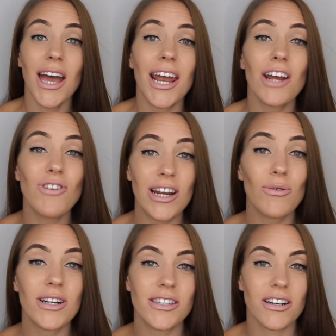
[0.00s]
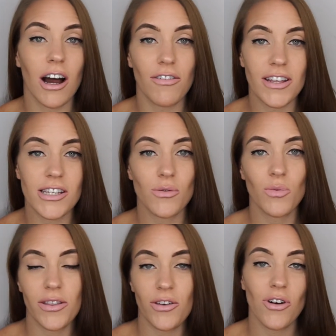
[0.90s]
And I really wanted to cover this
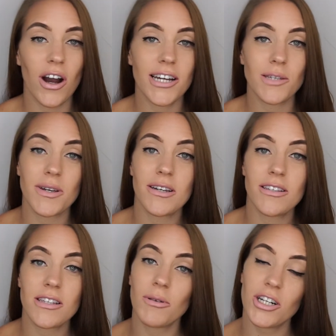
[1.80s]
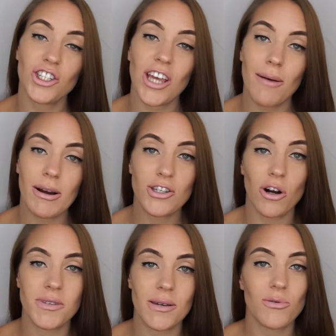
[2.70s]
with you guys because I'm going to share my
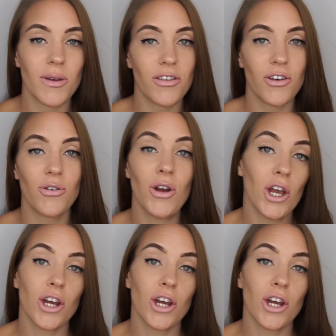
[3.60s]
top tips with you,